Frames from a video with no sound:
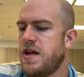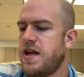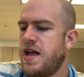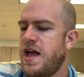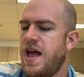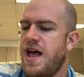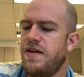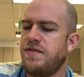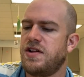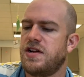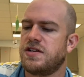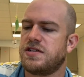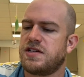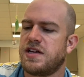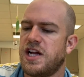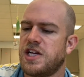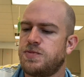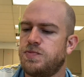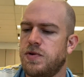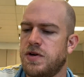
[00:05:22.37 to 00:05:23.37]
have your
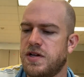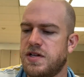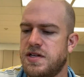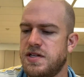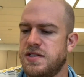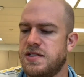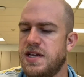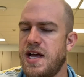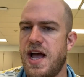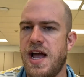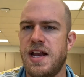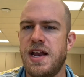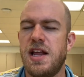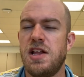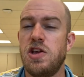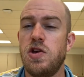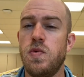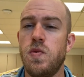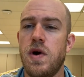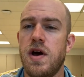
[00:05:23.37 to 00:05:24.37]
sketchbook designed and
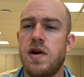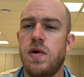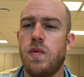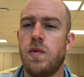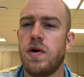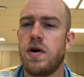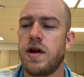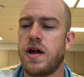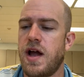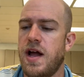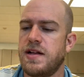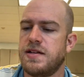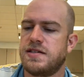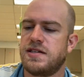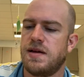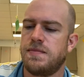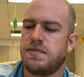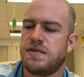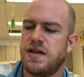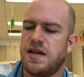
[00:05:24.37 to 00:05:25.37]
you want to work on
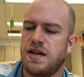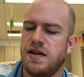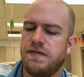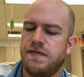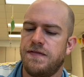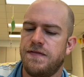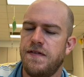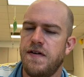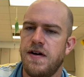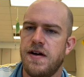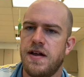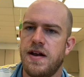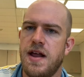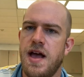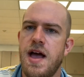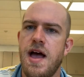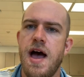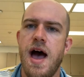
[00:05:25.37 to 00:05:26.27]
something fun,